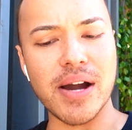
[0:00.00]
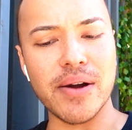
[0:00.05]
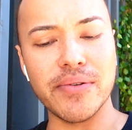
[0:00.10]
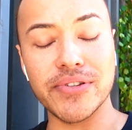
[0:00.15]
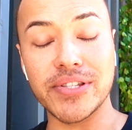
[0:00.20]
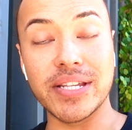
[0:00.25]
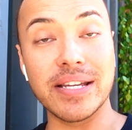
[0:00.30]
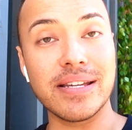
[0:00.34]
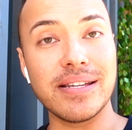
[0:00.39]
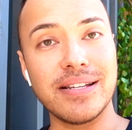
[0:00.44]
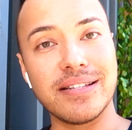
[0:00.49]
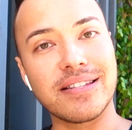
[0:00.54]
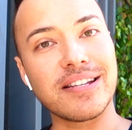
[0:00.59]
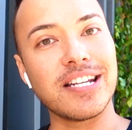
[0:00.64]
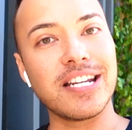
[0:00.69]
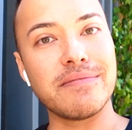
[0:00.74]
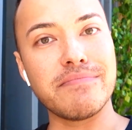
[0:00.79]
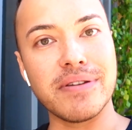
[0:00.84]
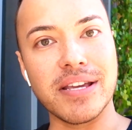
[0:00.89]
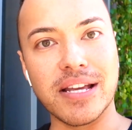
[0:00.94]
I was thinking it's
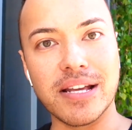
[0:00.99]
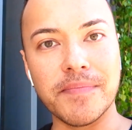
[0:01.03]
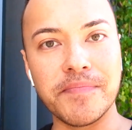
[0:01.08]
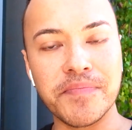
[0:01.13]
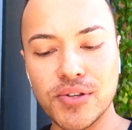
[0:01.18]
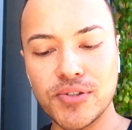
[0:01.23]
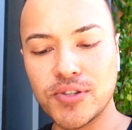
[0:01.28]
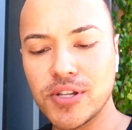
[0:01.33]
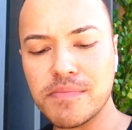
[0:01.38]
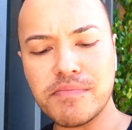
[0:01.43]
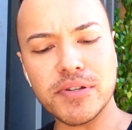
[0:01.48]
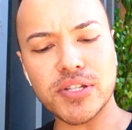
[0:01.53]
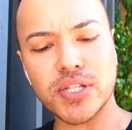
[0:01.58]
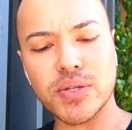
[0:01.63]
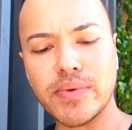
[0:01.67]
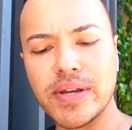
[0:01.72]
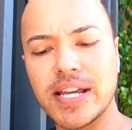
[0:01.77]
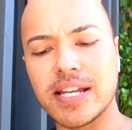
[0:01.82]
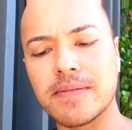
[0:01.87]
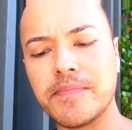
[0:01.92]
going to be super
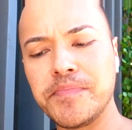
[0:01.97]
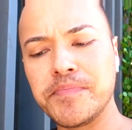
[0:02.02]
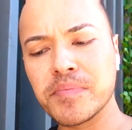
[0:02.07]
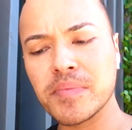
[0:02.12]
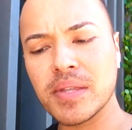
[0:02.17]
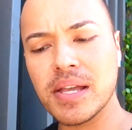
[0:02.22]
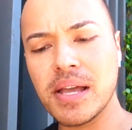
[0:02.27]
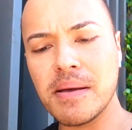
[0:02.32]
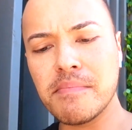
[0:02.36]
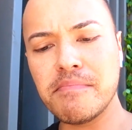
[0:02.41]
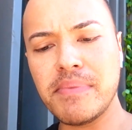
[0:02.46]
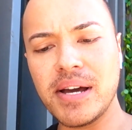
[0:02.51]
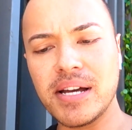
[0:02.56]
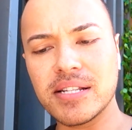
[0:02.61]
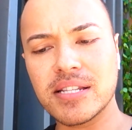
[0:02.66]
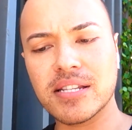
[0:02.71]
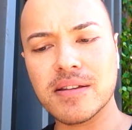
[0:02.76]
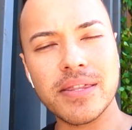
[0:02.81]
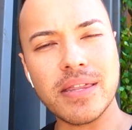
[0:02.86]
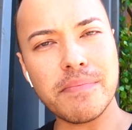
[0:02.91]
sweet,
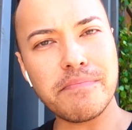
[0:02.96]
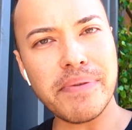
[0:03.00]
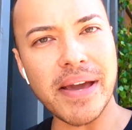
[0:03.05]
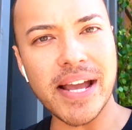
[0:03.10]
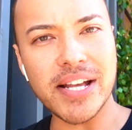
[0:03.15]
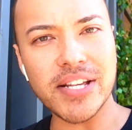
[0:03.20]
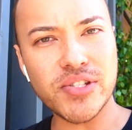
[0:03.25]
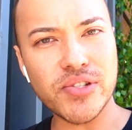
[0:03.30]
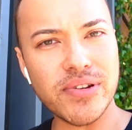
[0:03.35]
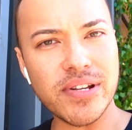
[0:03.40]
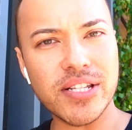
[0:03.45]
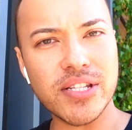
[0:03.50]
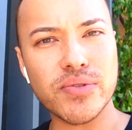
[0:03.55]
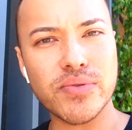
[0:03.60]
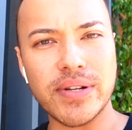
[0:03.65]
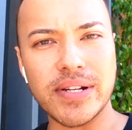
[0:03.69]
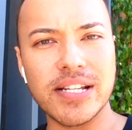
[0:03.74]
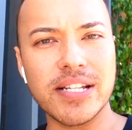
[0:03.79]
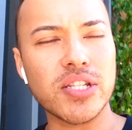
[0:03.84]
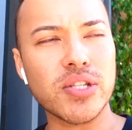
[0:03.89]
but the pastry is
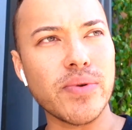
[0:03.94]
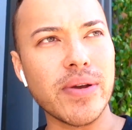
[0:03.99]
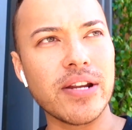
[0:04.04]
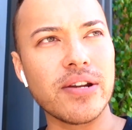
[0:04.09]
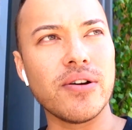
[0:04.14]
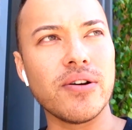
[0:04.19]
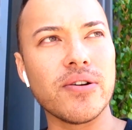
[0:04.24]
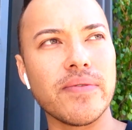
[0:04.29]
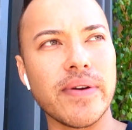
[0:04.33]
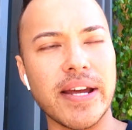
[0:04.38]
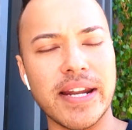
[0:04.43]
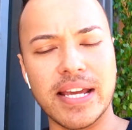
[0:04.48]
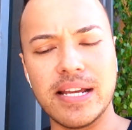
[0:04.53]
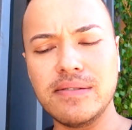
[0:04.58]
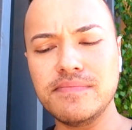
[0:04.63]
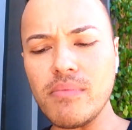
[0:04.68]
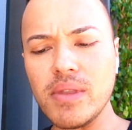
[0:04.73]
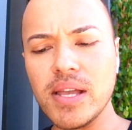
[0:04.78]
really sweet already,